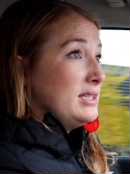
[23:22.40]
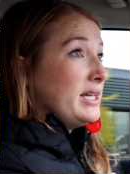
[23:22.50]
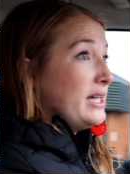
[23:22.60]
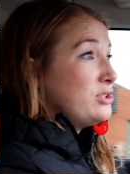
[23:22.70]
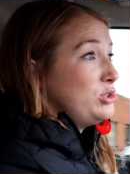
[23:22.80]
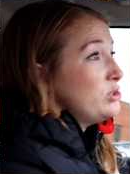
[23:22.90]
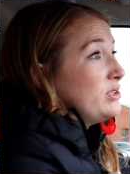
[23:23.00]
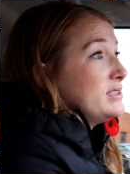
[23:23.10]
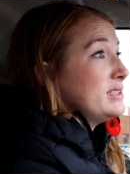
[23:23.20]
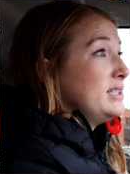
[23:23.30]
it
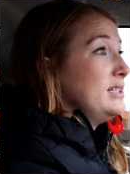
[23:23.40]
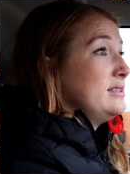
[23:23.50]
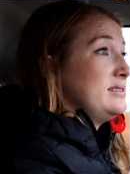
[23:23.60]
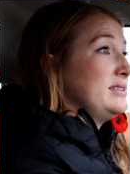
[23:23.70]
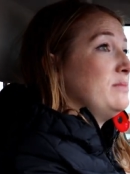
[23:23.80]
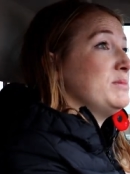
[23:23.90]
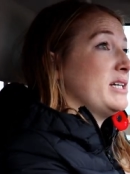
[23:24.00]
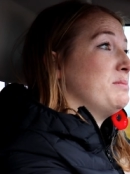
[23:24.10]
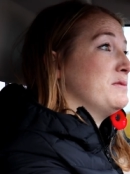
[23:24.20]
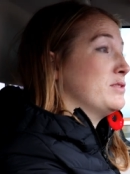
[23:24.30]
should see the same
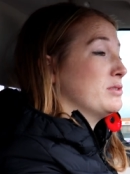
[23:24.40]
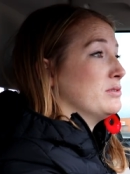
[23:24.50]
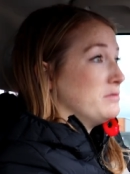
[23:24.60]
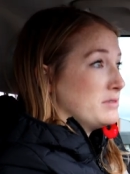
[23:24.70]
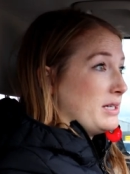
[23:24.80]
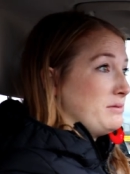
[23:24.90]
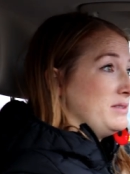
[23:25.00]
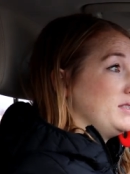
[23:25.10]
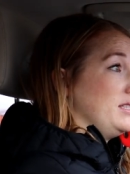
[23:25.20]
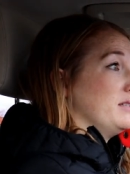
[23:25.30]
type of turnover that
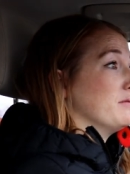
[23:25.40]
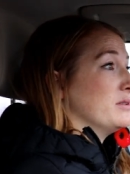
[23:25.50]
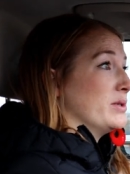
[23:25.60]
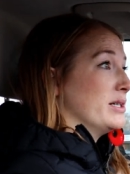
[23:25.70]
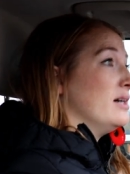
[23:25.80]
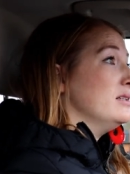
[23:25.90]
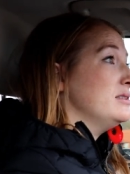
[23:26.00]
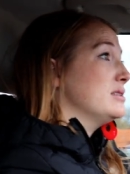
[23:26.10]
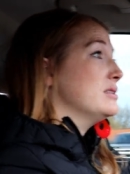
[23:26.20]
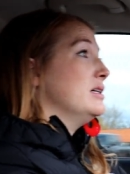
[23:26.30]
we've seen everywhere
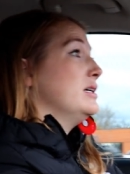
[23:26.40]
else.